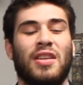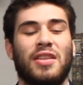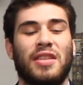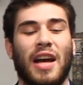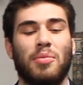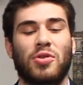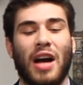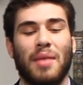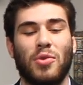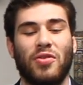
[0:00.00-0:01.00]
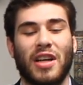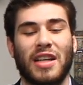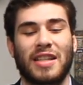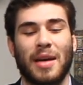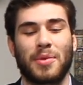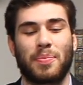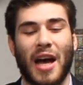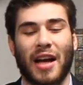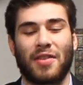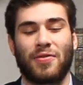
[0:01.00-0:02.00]
Sam tried moving his hips
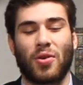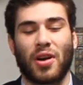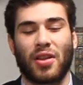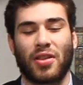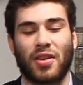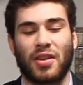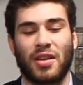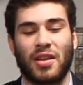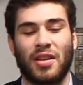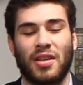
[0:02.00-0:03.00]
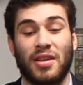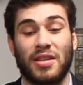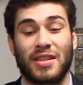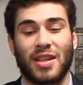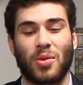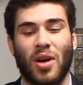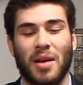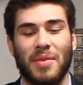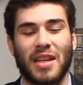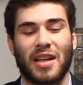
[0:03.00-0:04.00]
back and forth. Still want
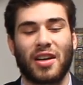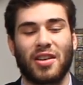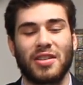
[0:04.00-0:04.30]
to be the girl?